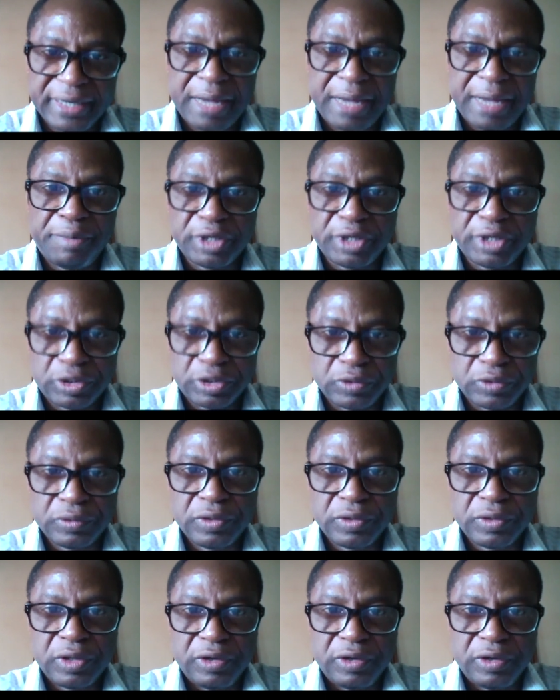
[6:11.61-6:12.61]
WHO
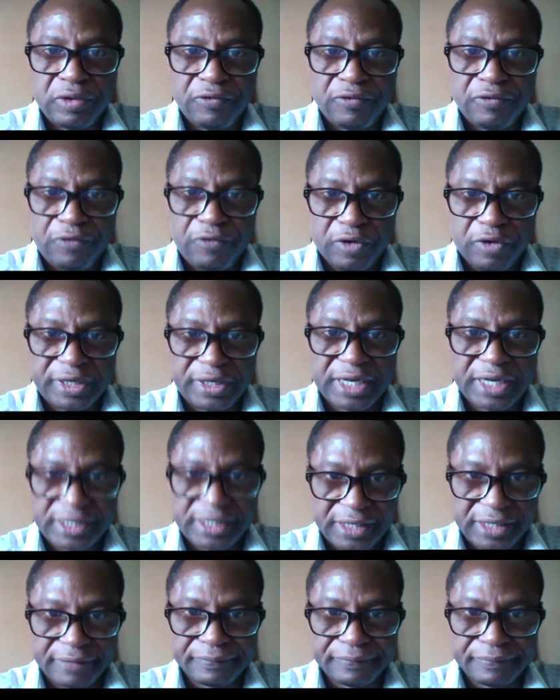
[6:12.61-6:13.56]
for testing.